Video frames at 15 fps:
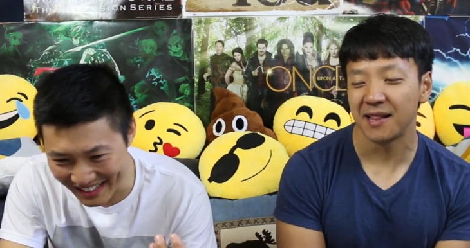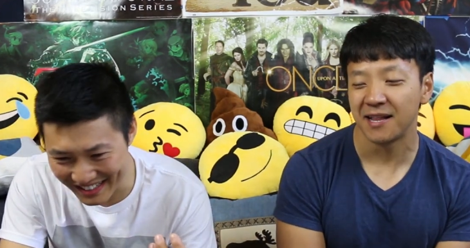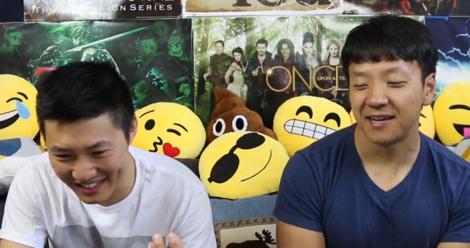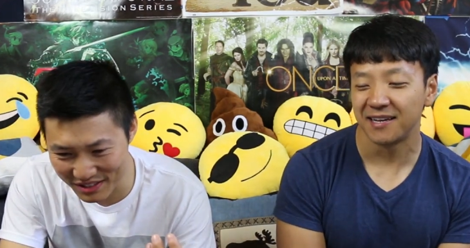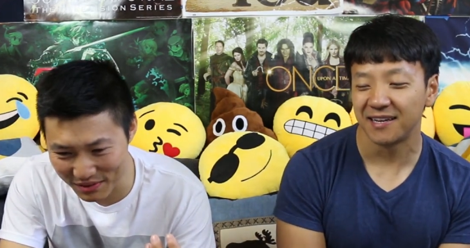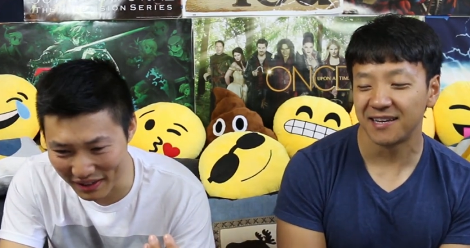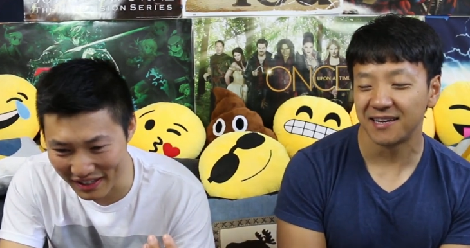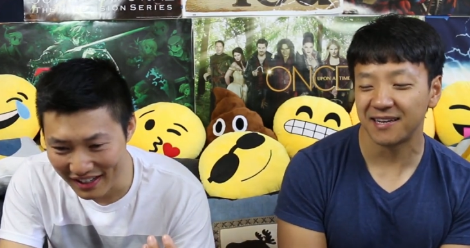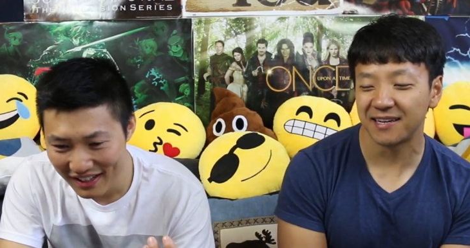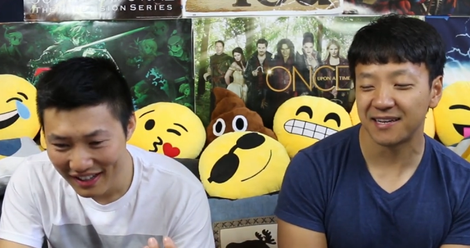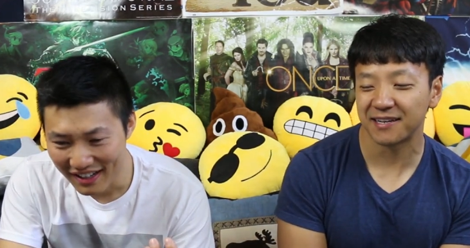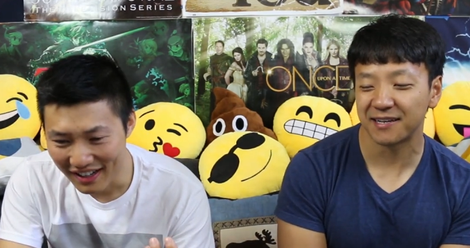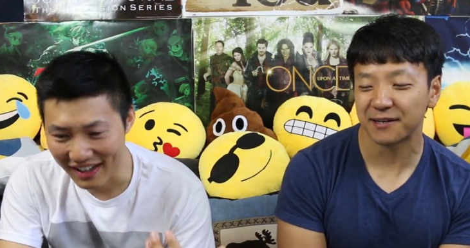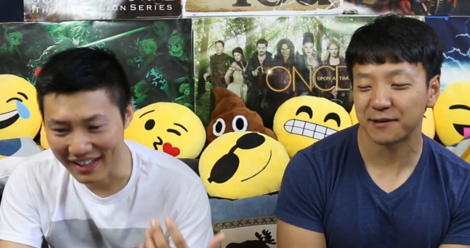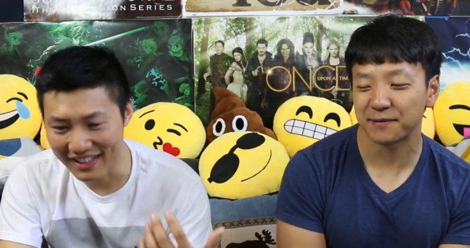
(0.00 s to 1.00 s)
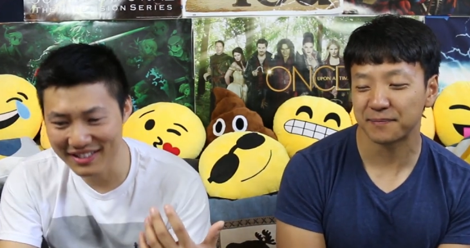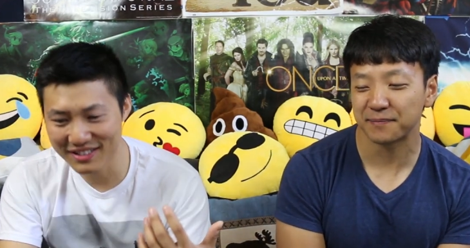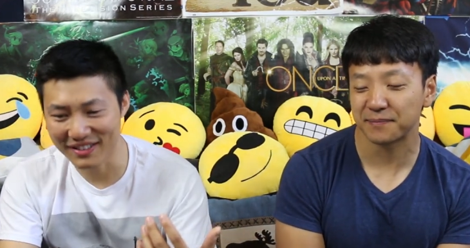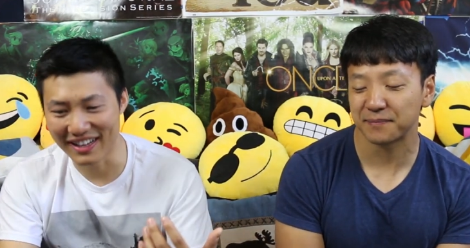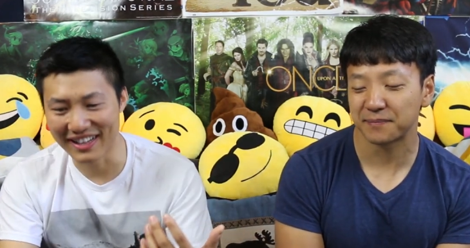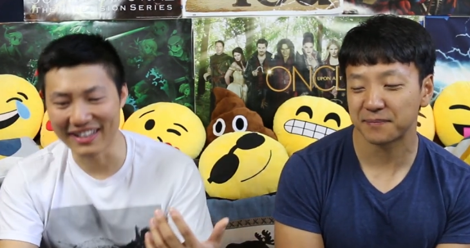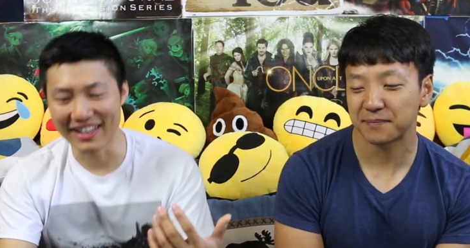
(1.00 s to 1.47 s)
Speaker 1: like this one. Okay,
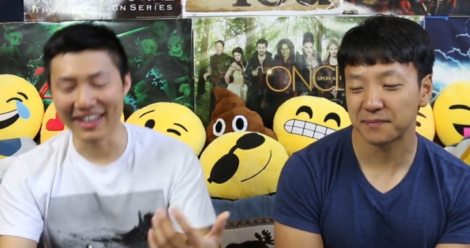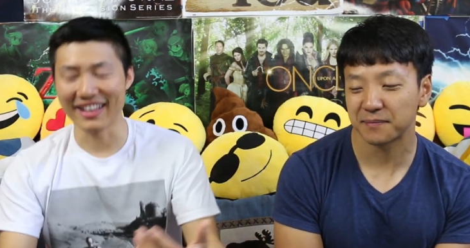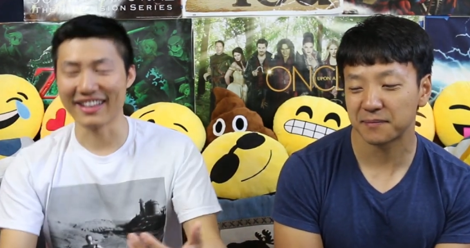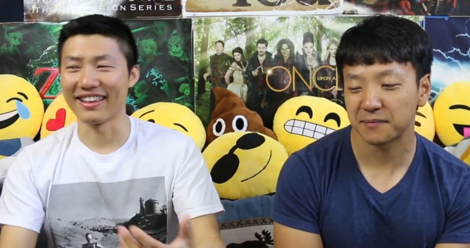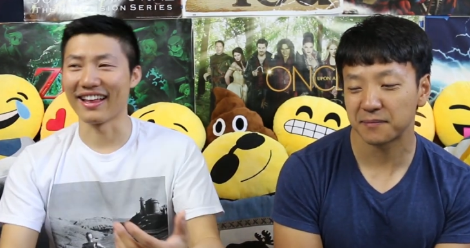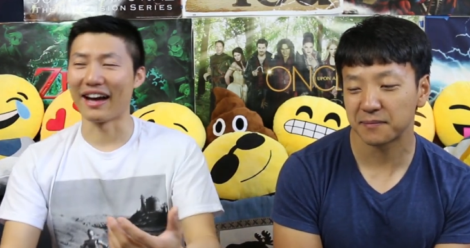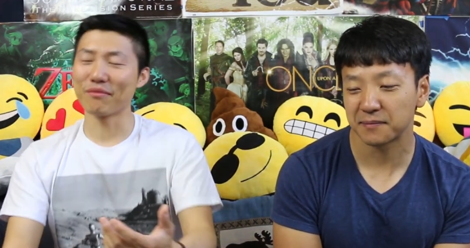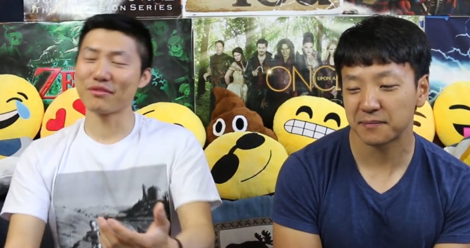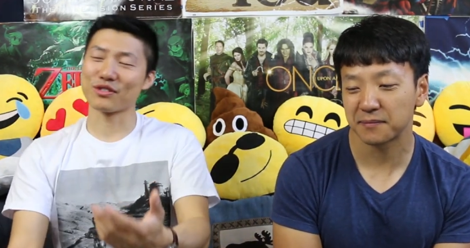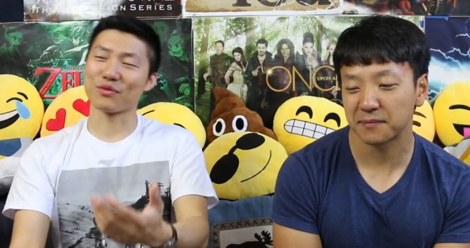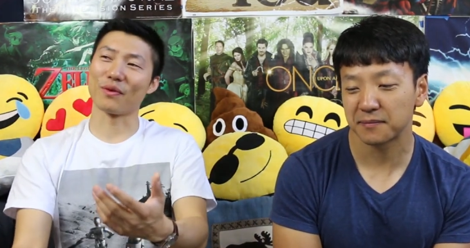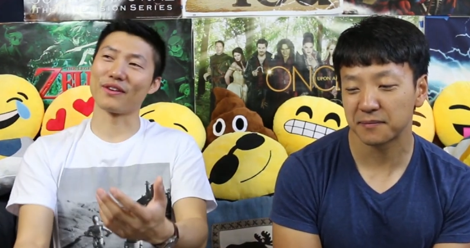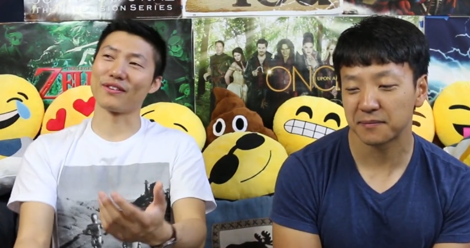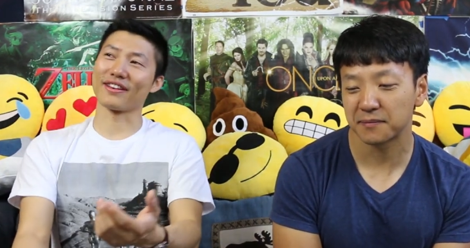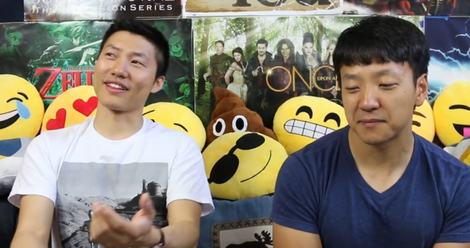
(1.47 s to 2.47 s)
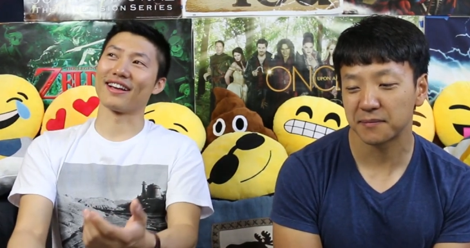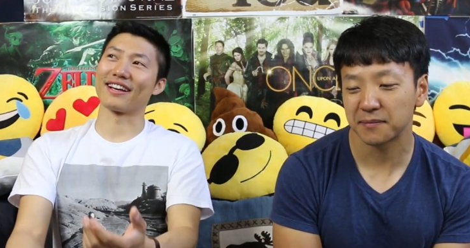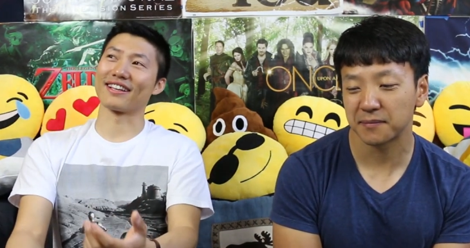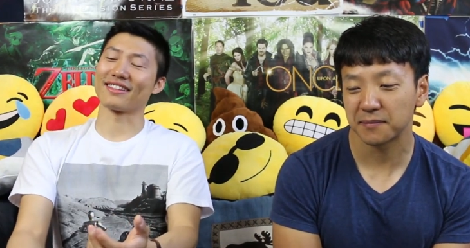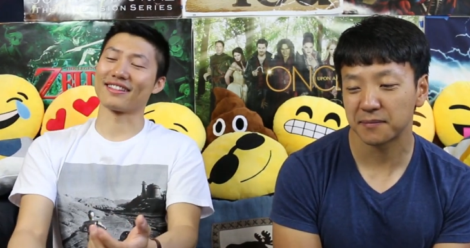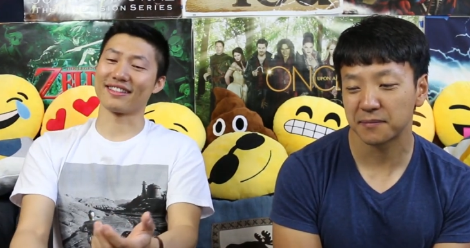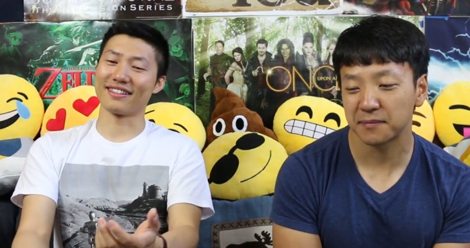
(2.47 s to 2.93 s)
this and, and I'm just wondering
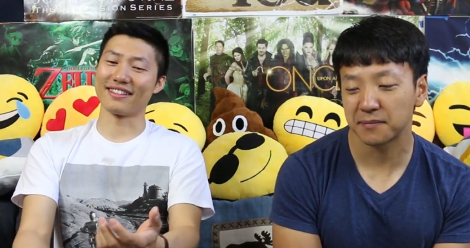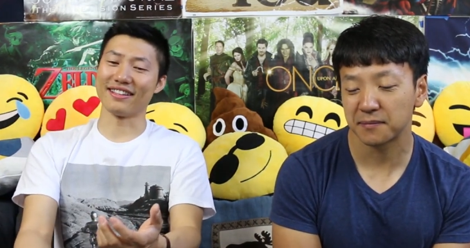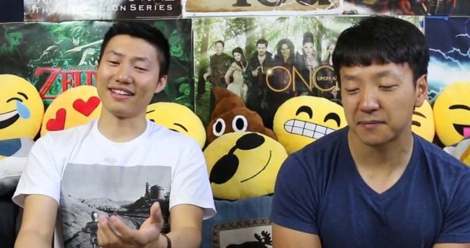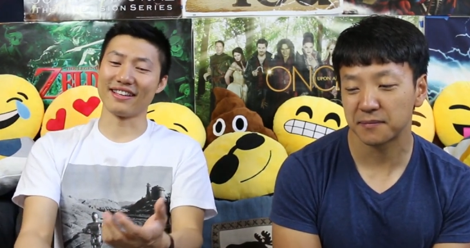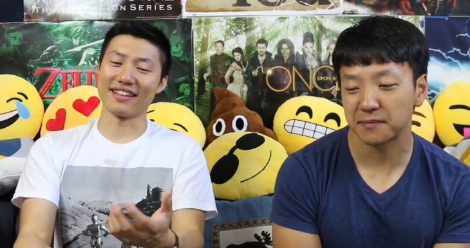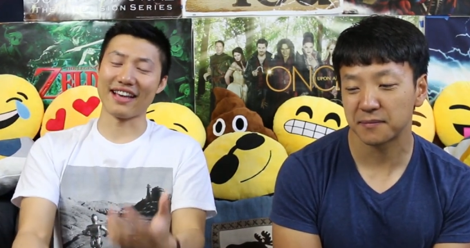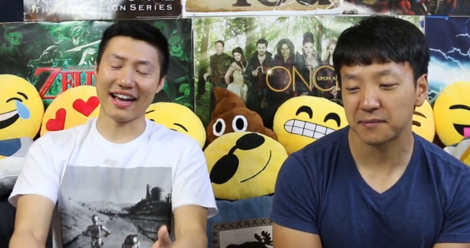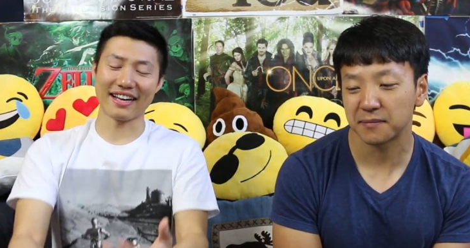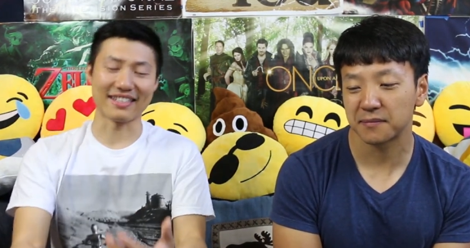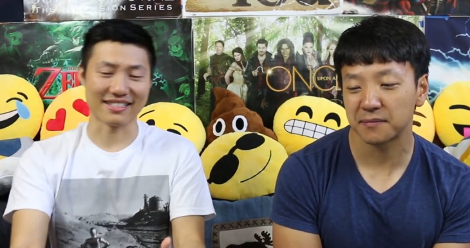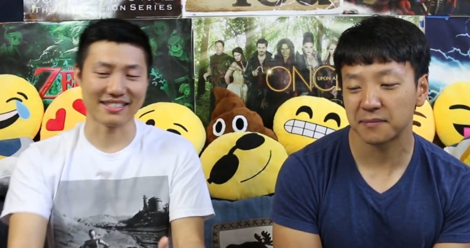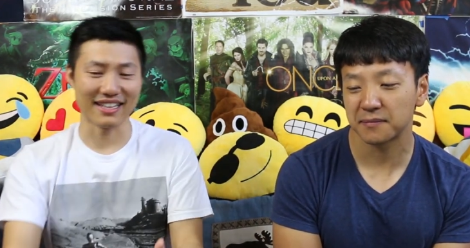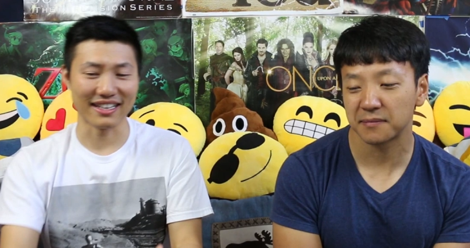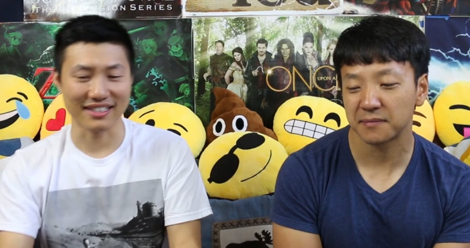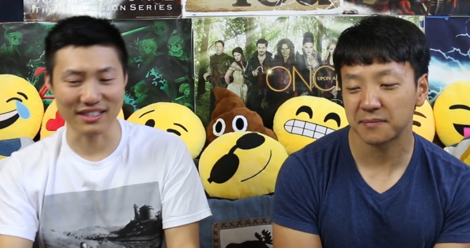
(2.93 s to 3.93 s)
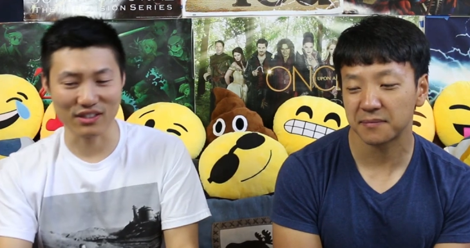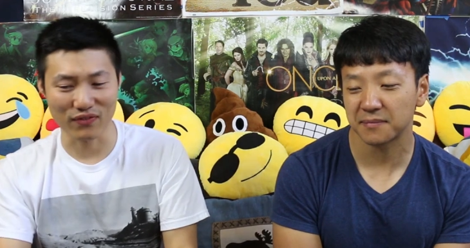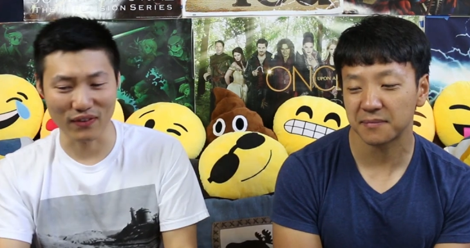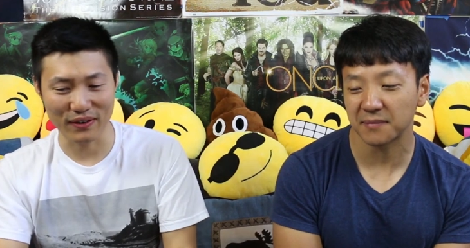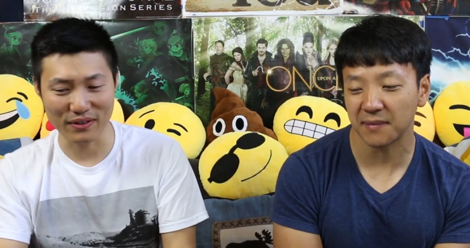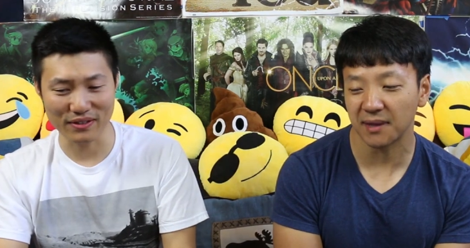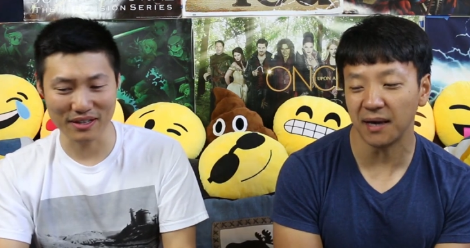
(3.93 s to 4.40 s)
like they, they, had to set these
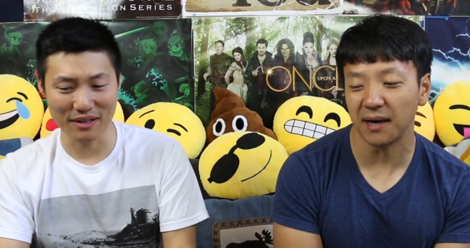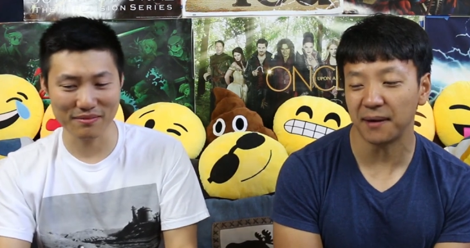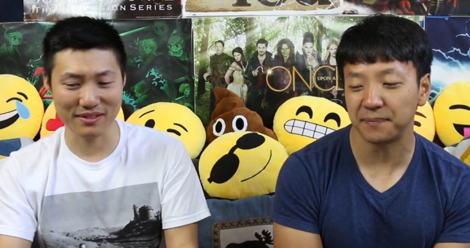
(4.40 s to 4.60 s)
photos yeah.